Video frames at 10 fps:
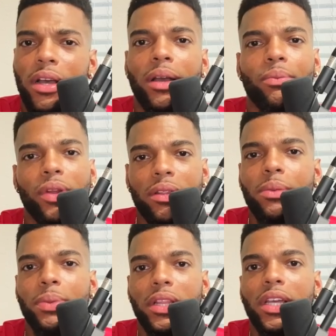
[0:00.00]
really
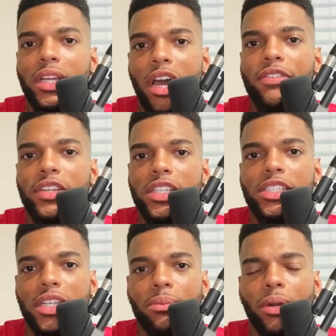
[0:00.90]
be looking out for this
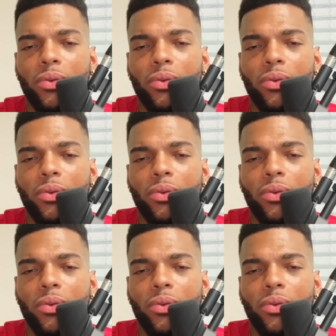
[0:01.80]
shit, bro.